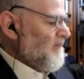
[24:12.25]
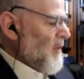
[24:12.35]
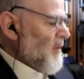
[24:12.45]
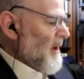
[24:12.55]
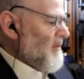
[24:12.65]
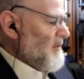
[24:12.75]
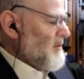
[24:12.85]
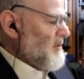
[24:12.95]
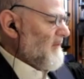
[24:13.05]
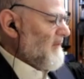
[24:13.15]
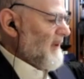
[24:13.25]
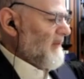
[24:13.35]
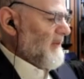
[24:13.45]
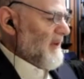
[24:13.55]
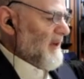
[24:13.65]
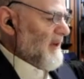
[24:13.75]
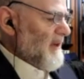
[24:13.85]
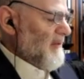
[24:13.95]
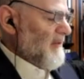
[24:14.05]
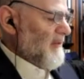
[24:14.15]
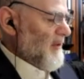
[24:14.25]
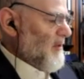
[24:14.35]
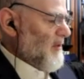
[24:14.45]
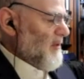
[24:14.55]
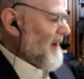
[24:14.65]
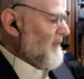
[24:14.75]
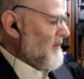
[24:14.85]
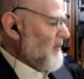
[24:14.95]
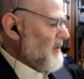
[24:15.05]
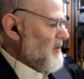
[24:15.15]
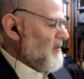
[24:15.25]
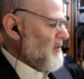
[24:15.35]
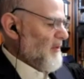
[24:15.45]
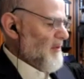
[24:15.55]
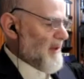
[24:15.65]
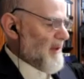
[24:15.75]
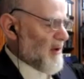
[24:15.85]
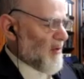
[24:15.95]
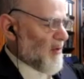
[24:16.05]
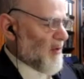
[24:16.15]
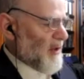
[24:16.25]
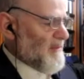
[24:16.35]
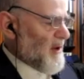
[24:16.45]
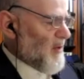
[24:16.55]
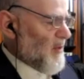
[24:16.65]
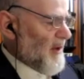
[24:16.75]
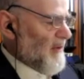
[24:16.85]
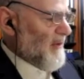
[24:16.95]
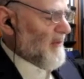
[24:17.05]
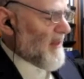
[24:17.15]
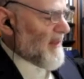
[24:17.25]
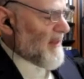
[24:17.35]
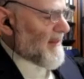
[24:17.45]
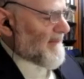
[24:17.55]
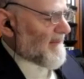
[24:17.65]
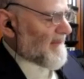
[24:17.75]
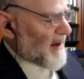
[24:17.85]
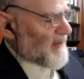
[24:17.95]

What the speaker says: I think you're going to fix it. So we have to only use the better oil, the better wicks, right?